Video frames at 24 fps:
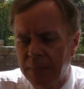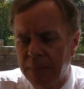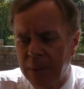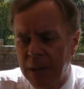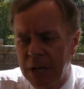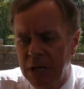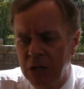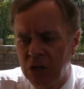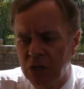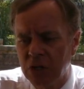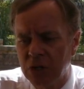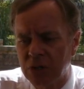
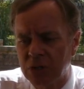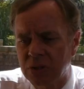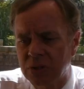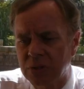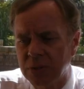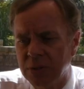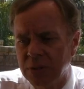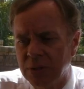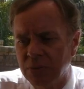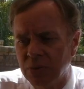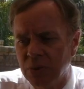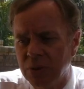
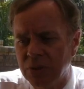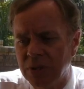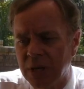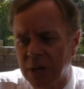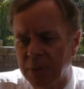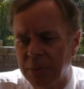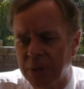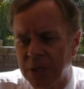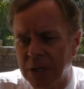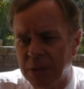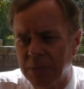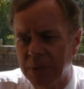patients would
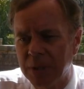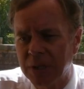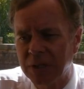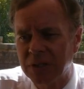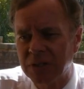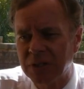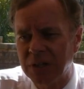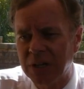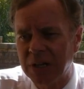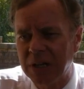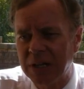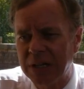tell me in the
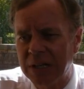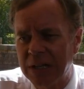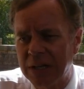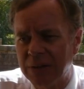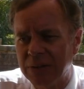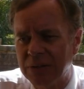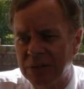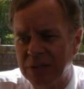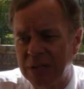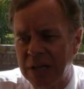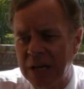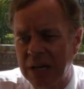military, they
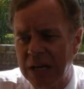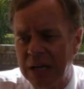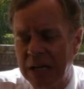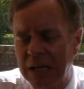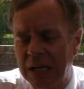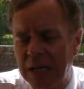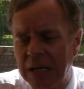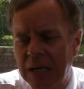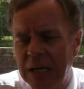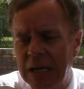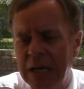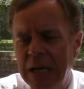would
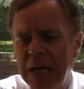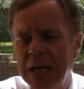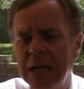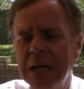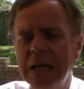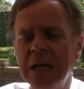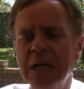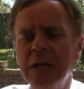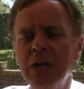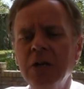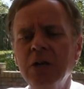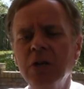say,
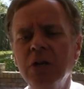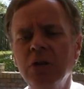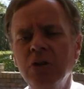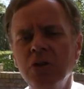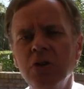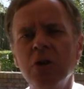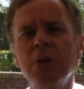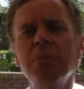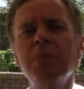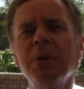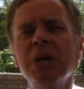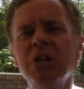
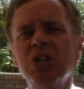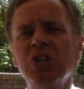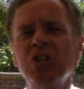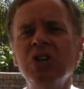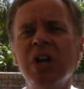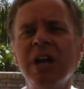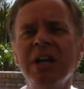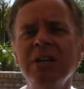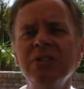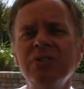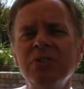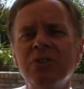"You're much
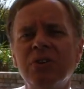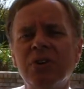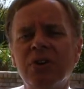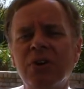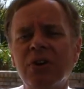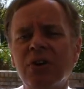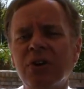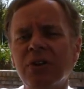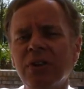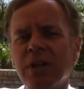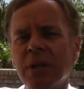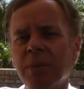
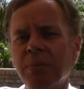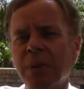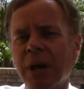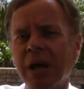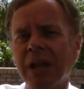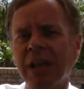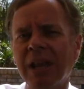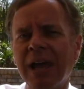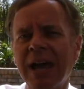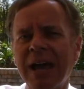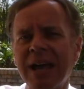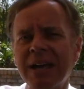nicer than my
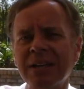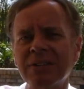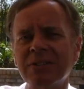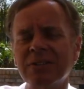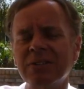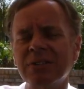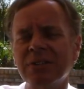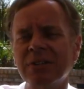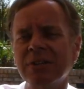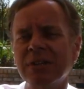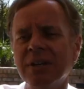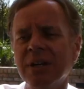
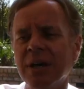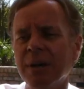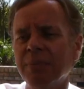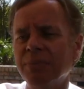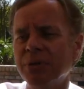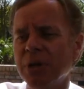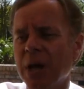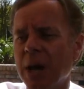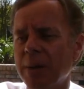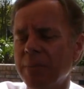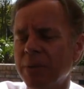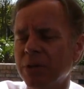last
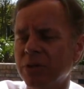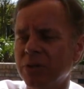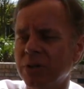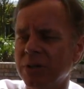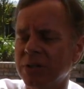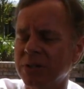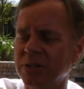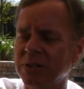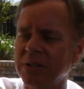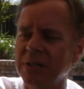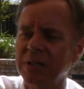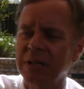
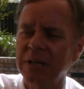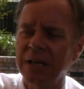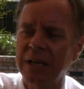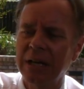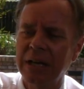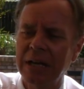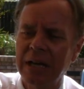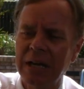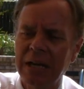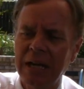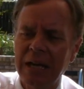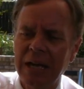optometrist."
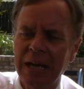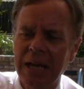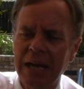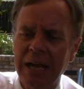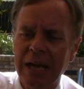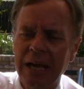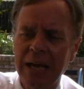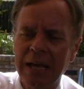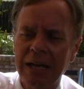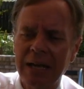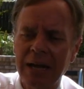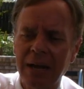
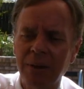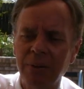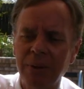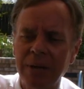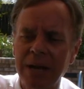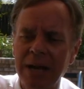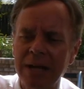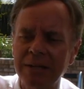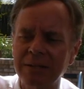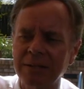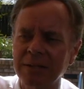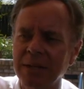And I
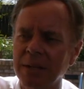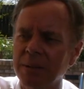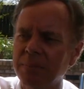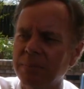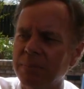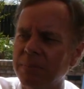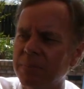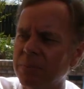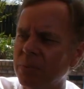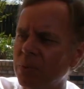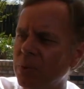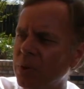would ask
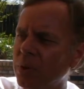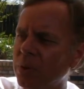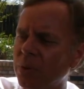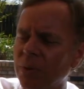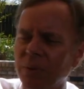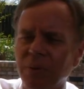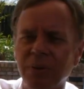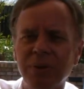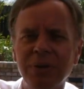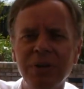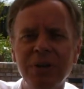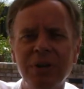them,
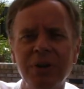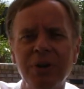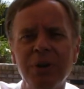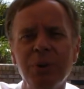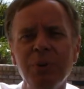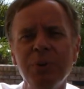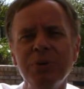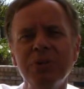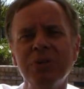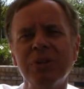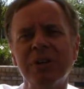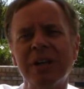"Well, you know,
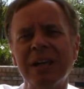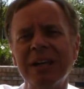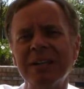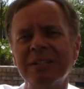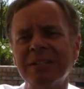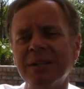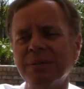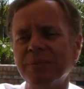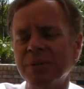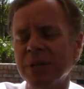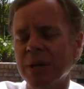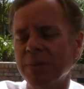who was your
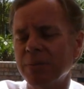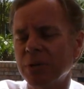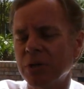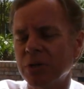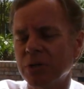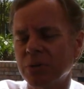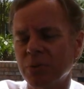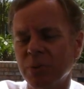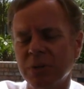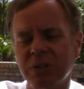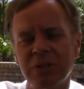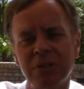last
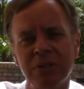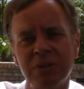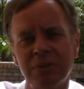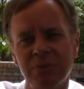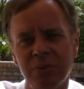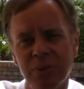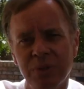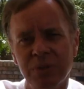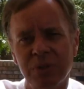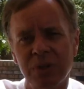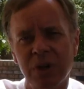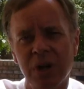optometrist?
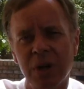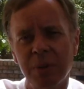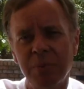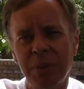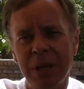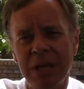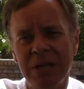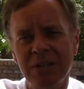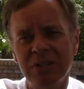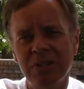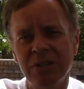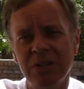Was it on
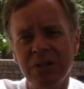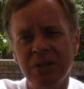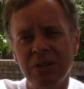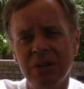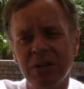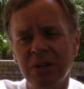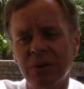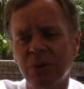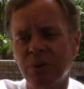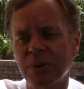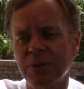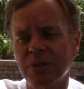base
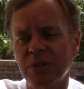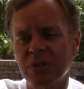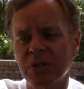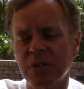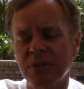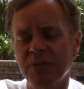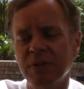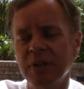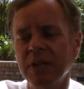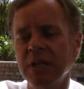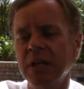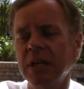here, or was it
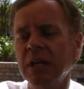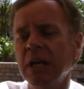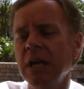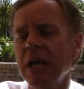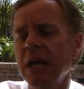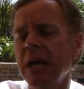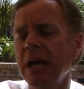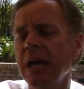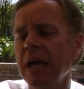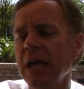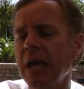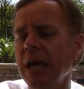civilian?"
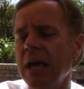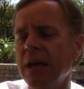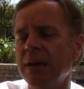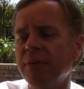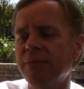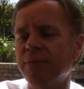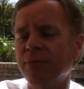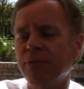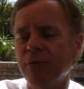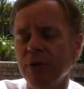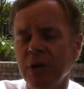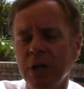
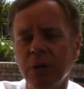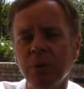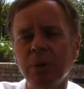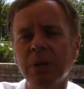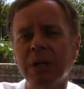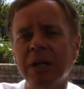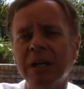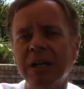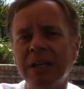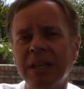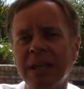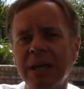And
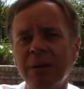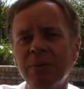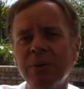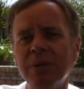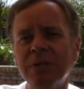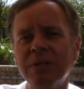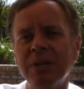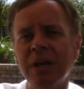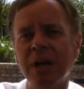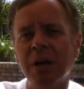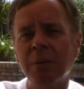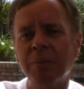frequently they
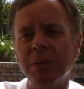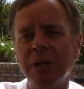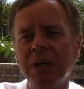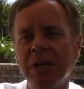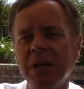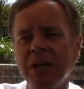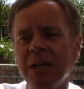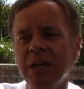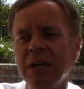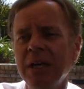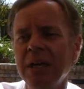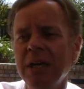would tell
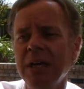me